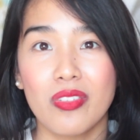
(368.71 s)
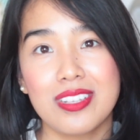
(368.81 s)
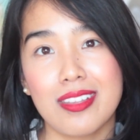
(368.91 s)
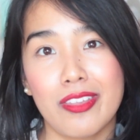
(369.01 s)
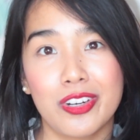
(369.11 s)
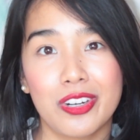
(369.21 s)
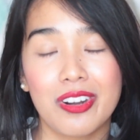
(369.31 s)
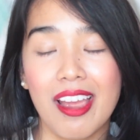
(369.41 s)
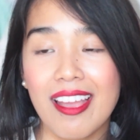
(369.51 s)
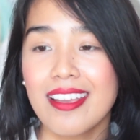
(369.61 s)
all these
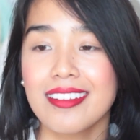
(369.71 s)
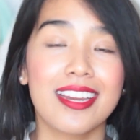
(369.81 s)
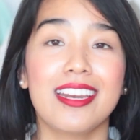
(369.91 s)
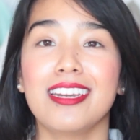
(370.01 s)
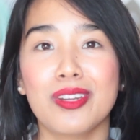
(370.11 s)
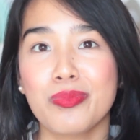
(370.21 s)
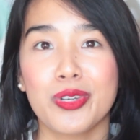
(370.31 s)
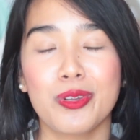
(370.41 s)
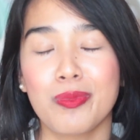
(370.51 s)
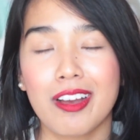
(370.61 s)
other Canadian
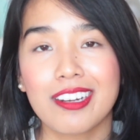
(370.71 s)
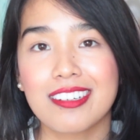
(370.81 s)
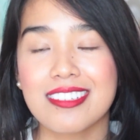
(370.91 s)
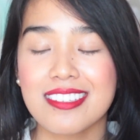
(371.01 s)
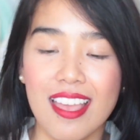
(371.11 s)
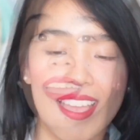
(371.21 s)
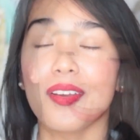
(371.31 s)
beauty bloggers.